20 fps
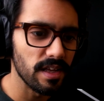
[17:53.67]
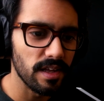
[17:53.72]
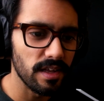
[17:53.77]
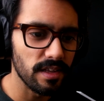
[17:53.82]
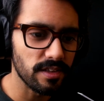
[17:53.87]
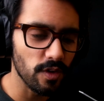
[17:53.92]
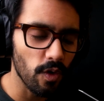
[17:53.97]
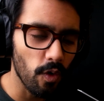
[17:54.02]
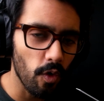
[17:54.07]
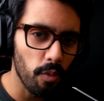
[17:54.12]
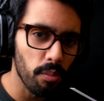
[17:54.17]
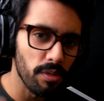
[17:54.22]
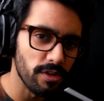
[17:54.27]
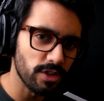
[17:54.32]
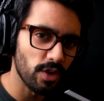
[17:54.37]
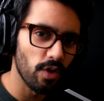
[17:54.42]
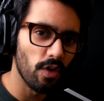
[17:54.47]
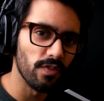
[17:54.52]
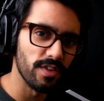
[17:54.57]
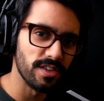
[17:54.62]
It's
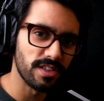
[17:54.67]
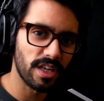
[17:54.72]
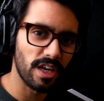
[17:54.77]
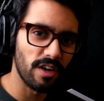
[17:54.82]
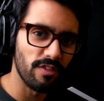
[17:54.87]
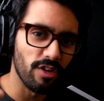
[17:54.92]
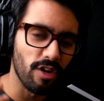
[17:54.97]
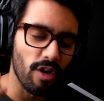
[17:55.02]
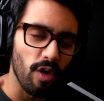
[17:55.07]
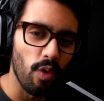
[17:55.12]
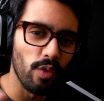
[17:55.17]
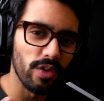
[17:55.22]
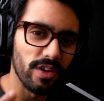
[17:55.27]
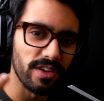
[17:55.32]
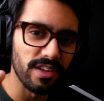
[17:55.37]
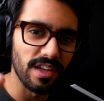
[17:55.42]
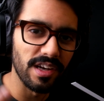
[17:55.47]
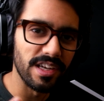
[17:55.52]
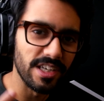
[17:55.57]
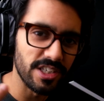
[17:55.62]
almost got this kind of
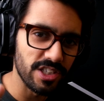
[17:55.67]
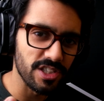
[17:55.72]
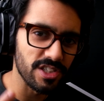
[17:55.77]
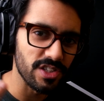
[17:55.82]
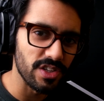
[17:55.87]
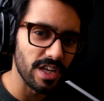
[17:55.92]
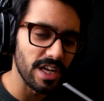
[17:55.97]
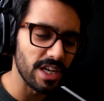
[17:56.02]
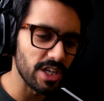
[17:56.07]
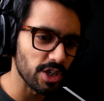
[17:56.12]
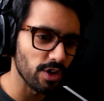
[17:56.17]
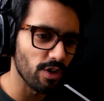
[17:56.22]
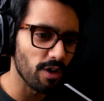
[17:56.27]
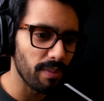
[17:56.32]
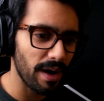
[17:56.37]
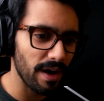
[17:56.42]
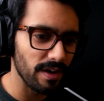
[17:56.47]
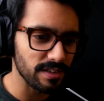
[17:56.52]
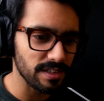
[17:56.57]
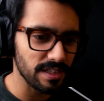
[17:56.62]
golden delicious nature
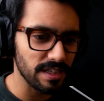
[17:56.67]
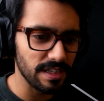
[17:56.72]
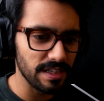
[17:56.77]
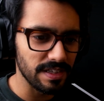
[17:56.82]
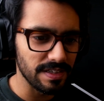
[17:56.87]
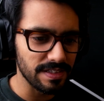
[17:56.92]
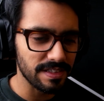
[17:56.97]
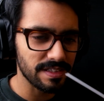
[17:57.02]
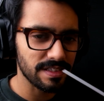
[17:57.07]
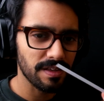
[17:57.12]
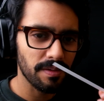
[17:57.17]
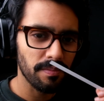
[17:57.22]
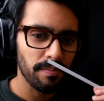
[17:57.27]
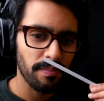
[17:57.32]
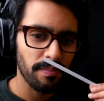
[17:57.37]
about it. It's